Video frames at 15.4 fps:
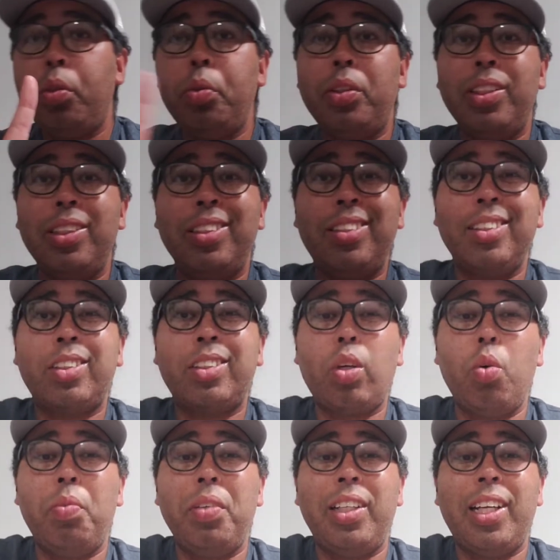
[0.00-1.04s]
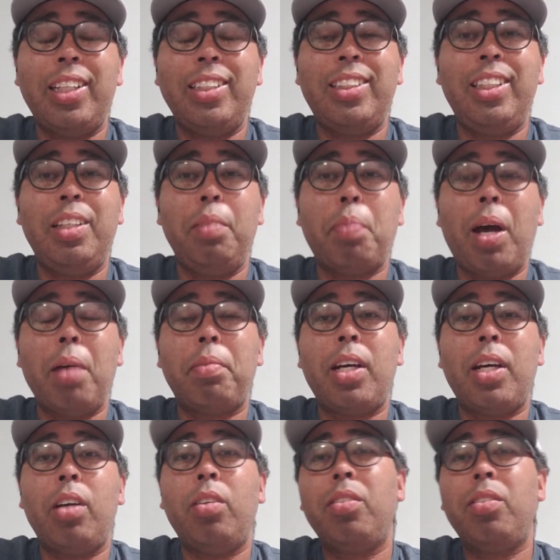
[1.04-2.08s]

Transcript: since this COVID-19 popped out.